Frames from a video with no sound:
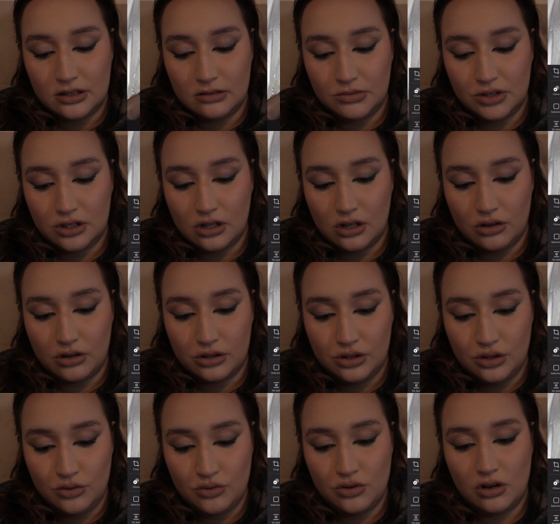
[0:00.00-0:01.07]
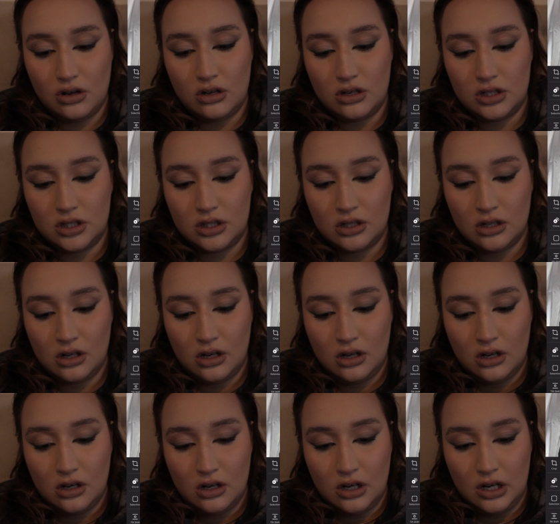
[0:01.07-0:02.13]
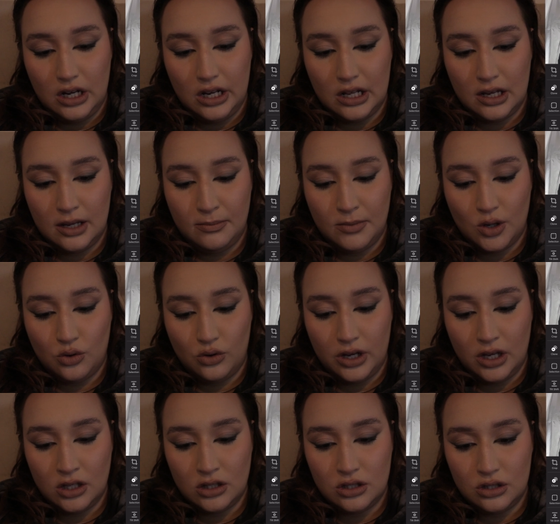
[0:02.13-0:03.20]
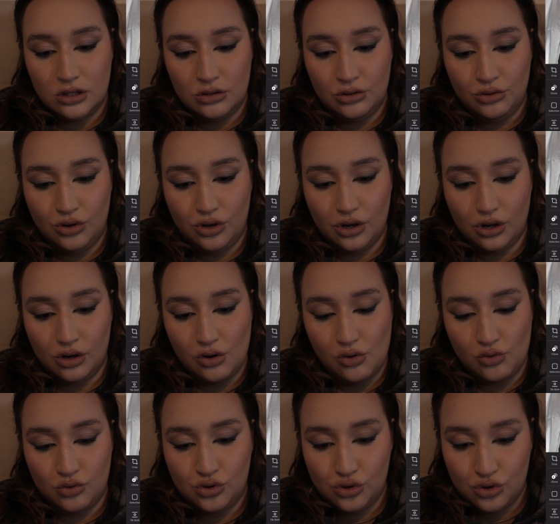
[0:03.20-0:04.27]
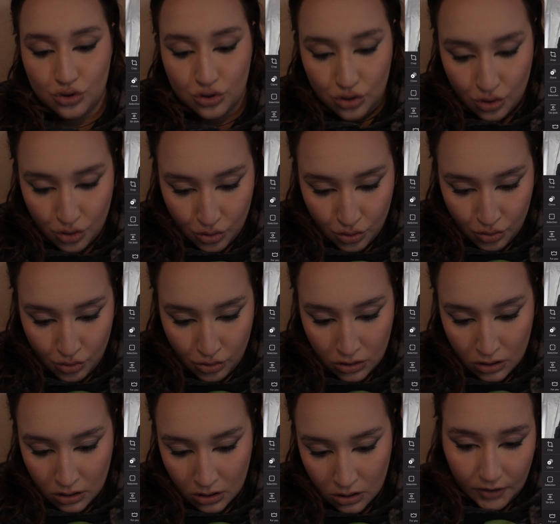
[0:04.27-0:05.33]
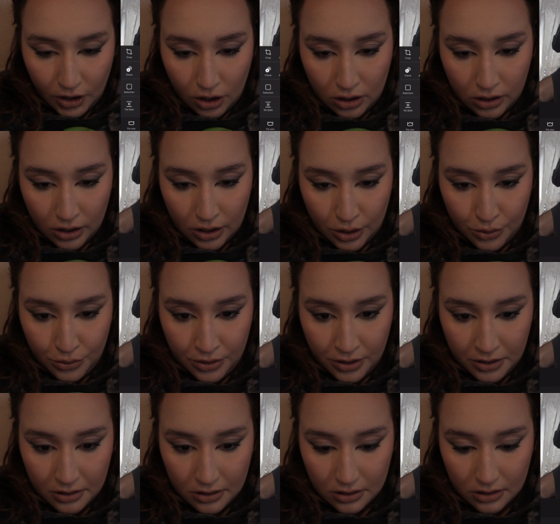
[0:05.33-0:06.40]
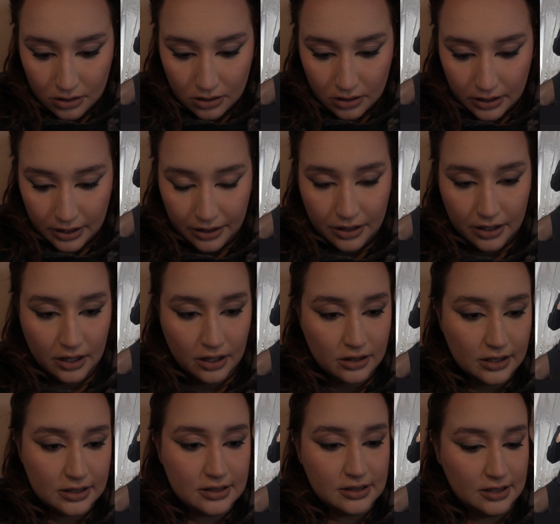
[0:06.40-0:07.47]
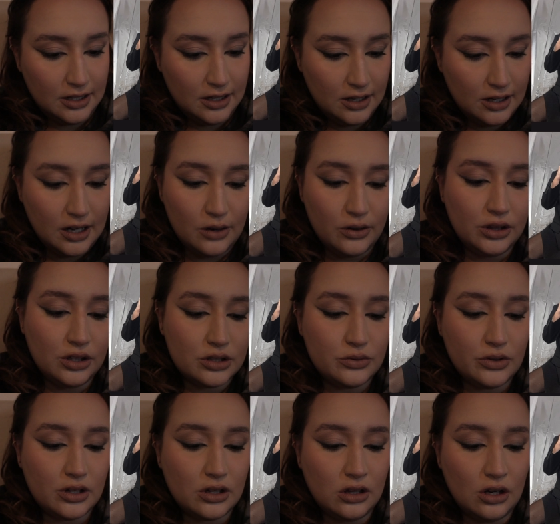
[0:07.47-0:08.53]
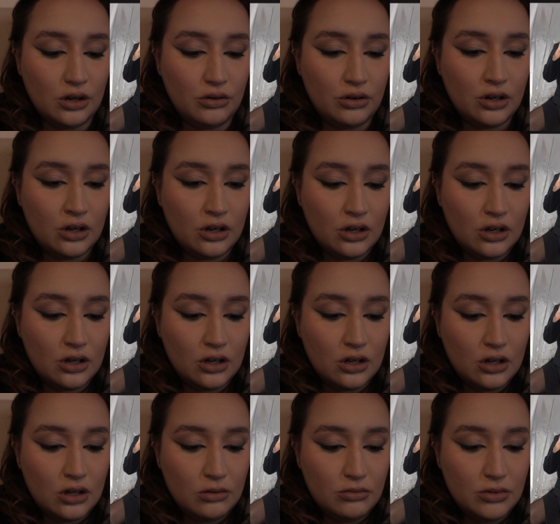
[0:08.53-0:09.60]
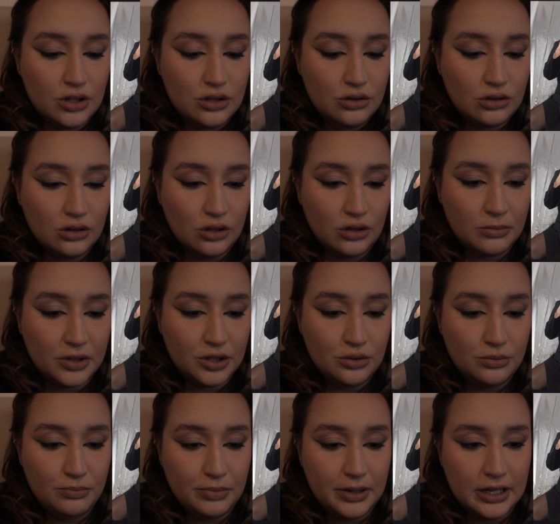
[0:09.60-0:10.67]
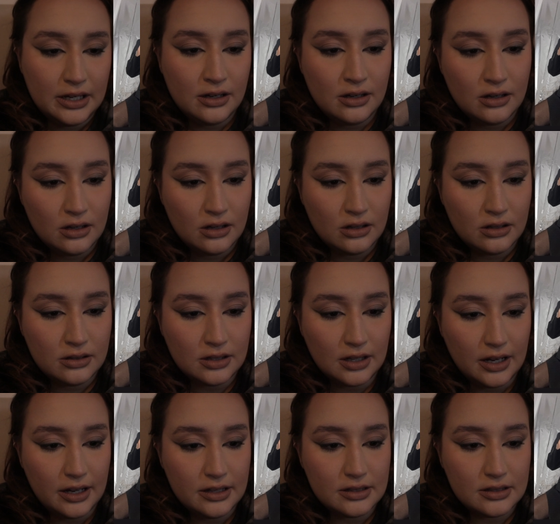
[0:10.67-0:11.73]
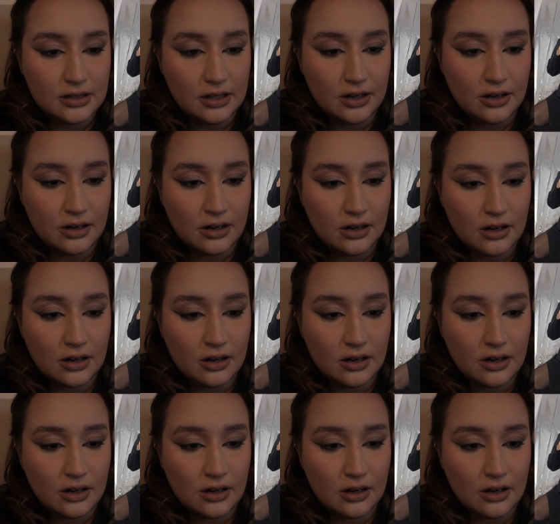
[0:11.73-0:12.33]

So I'm just going to go to Tools, and I'm going to go to Clone, I think. Let's see how it looks with Clone. I'm going to do Clone. I'm going to do big size here.